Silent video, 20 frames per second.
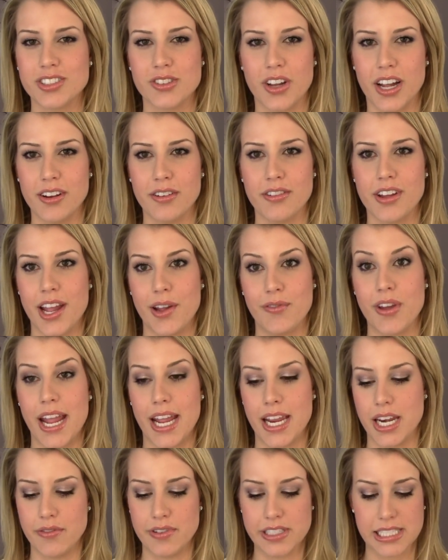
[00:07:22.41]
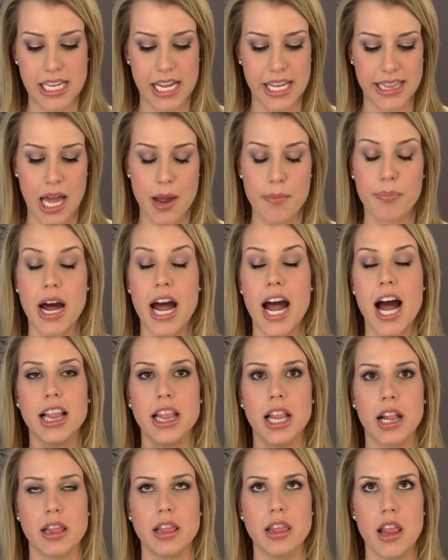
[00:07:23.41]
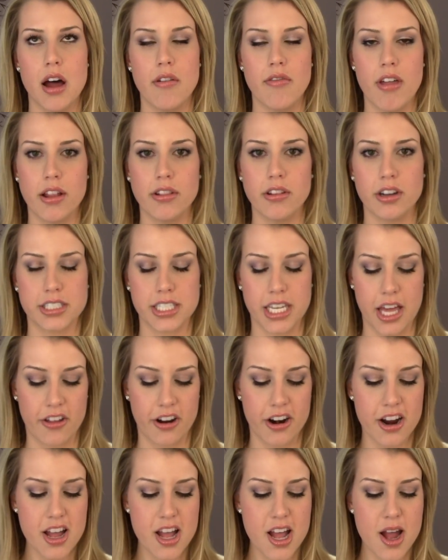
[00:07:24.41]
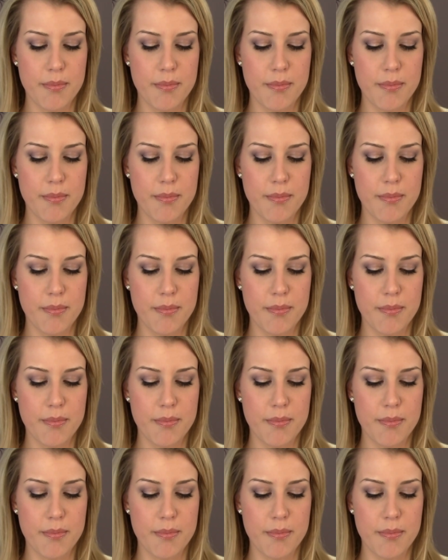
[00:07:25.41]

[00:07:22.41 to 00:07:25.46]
So I hate even saying that, but I like love that look together.